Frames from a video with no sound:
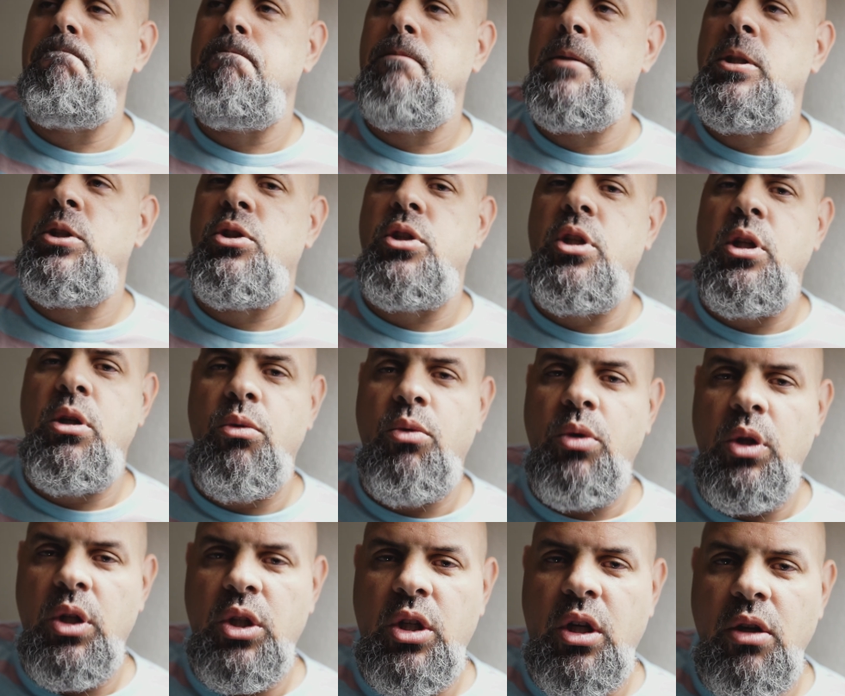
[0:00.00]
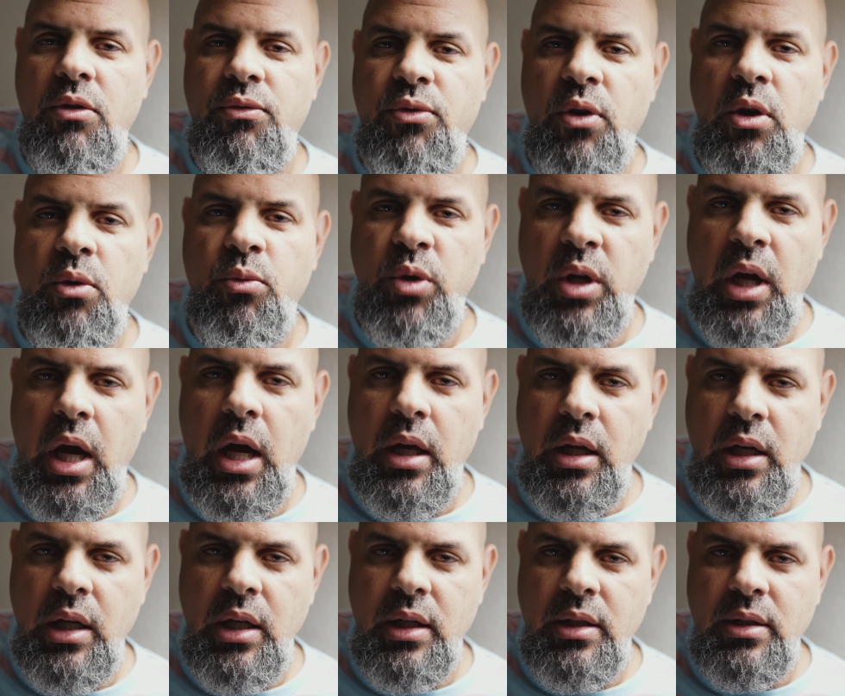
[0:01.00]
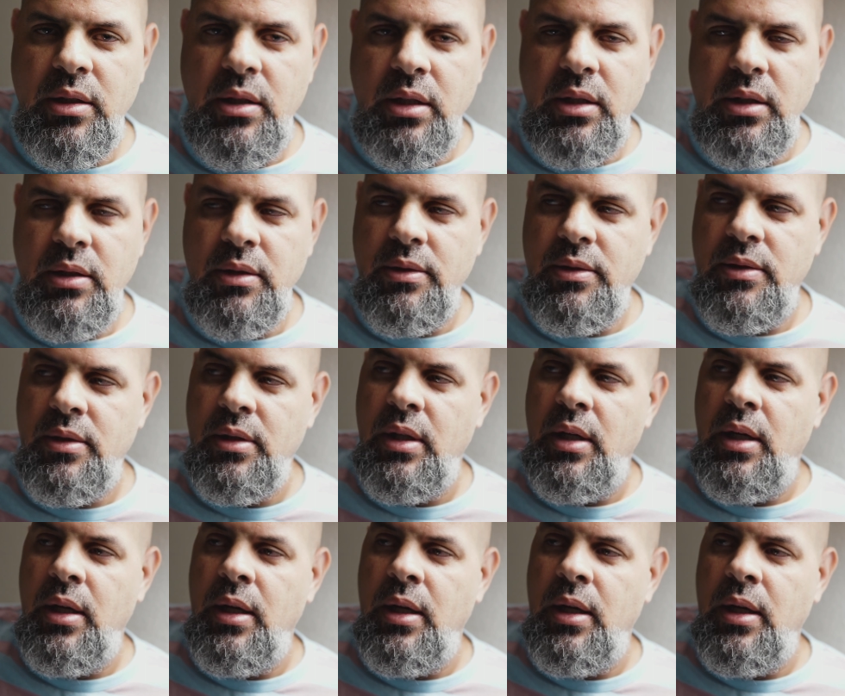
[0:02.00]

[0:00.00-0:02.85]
Let's confront reality as it is.